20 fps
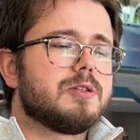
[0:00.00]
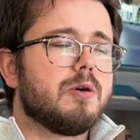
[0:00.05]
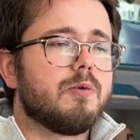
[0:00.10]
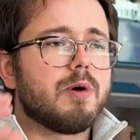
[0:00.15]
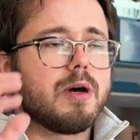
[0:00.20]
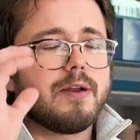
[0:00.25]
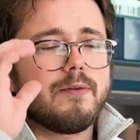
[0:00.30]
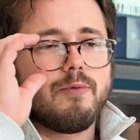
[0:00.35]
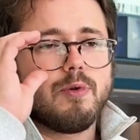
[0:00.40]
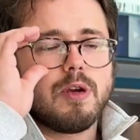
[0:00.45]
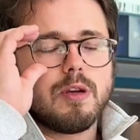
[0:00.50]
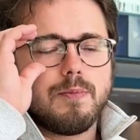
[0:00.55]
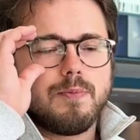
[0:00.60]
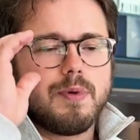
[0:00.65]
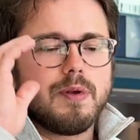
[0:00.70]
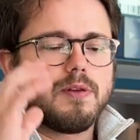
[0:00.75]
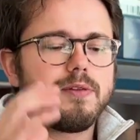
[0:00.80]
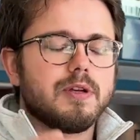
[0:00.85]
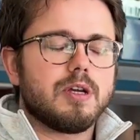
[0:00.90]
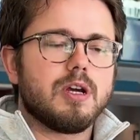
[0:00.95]
what if we could
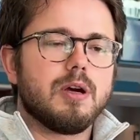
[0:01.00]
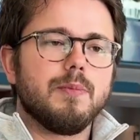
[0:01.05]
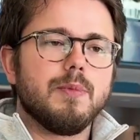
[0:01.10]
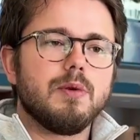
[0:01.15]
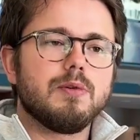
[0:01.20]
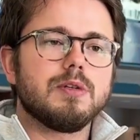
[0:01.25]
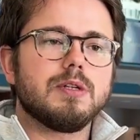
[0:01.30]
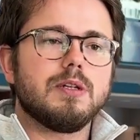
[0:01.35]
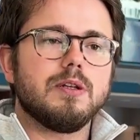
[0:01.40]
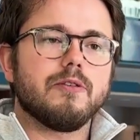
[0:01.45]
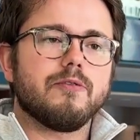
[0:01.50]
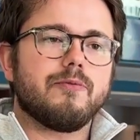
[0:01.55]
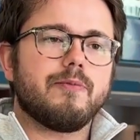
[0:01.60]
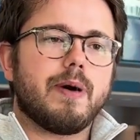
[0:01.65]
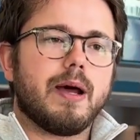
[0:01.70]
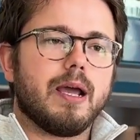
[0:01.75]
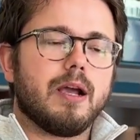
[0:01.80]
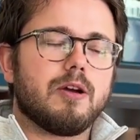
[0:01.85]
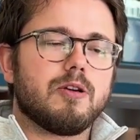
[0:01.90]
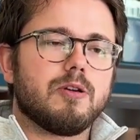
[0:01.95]
build a community of
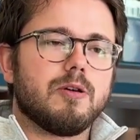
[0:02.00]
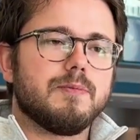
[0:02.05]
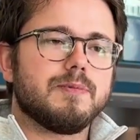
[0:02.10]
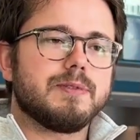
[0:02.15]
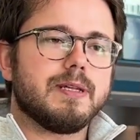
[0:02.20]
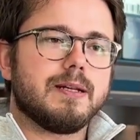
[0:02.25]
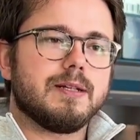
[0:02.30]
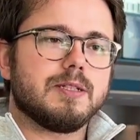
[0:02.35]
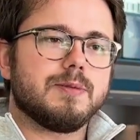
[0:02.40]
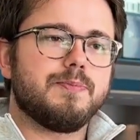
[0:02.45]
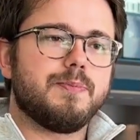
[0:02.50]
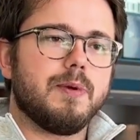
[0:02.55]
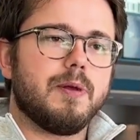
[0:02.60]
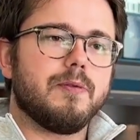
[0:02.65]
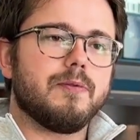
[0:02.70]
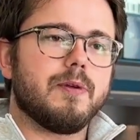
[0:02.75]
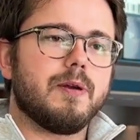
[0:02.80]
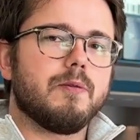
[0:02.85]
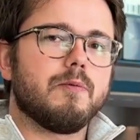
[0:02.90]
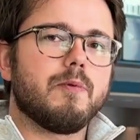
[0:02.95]
microbes that is
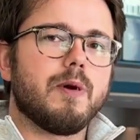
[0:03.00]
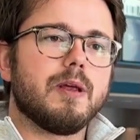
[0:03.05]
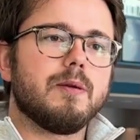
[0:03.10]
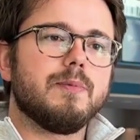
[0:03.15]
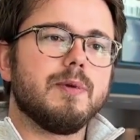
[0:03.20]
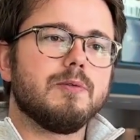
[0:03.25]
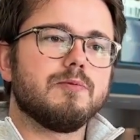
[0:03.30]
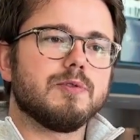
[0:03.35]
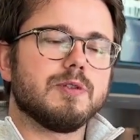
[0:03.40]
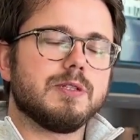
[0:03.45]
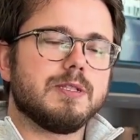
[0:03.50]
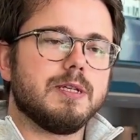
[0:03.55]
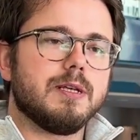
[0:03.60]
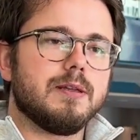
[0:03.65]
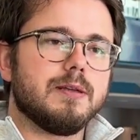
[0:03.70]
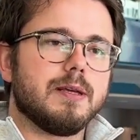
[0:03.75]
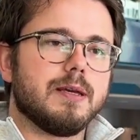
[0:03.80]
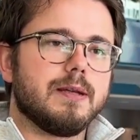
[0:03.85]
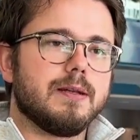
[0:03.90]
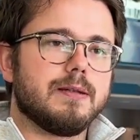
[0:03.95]
built in a way to be
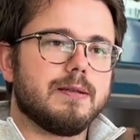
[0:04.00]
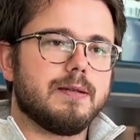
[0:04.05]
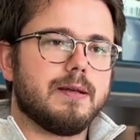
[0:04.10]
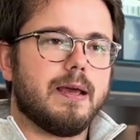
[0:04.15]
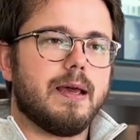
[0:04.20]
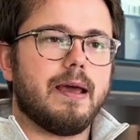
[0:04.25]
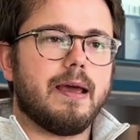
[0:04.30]
resilient